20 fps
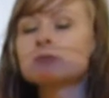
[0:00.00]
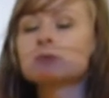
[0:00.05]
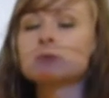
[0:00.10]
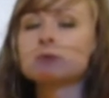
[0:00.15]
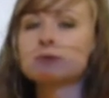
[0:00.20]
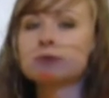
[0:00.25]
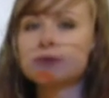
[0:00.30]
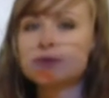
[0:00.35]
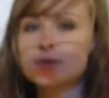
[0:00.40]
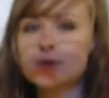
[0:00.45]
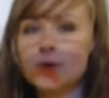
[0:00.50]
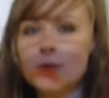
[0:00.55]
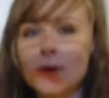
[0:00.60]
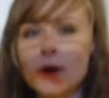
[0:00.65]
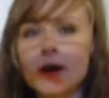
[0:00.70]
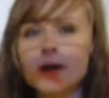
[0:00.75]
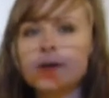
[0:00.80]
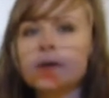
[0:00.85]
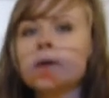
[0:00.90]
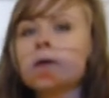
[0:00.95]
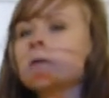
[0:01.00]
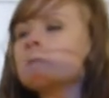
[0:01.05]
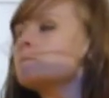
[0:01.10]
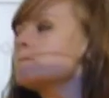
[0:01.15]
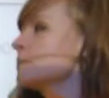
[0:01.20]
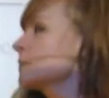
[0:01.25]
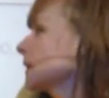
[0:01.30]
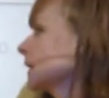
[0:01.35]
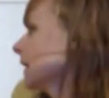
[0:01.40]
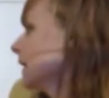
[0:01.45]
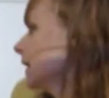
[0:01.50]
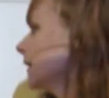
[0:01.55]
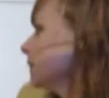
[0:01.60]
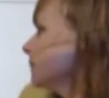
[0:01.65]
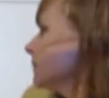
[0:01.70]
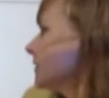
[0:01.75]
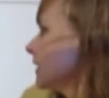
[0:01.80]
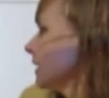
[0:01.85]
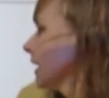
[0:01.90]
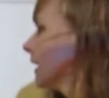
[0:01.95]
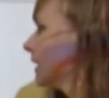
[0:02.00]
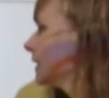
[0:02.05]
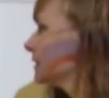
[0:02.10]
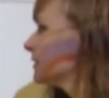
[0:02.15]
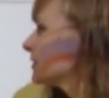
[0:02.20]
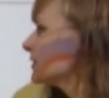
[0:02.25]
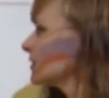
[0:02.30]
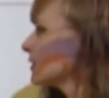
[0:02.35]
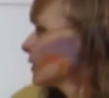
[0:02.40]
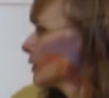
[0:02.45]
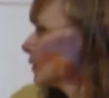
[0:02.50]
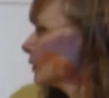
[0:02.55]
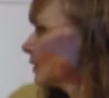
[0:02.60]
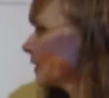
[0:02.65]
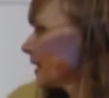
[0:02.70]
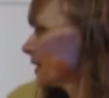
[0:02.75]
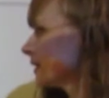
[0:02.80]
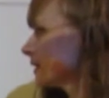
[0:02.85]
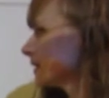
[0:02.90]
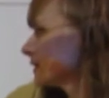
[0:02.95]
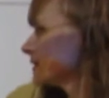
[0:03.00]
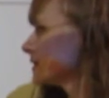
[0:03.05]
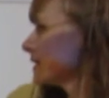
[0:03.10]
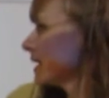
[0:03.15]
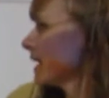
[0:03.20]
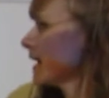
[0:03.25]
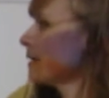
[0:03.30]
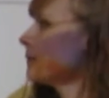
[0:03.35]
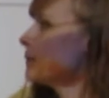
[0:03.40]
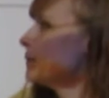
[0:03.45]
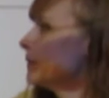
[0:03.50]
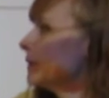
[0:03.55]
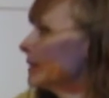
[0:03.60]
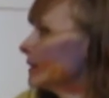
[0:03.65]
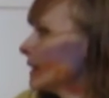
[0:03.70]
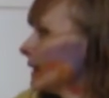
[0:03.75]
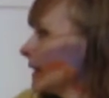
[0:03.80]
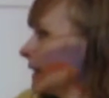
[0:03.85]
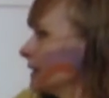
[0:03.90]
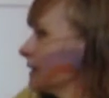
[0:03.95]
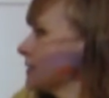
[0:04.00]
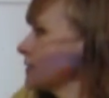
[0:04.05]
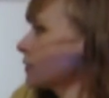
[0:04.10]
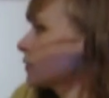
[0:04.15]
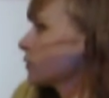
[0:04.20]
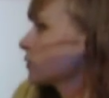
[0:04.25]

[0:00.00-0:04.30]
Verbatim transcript: or so on. Okay, and so an example is, so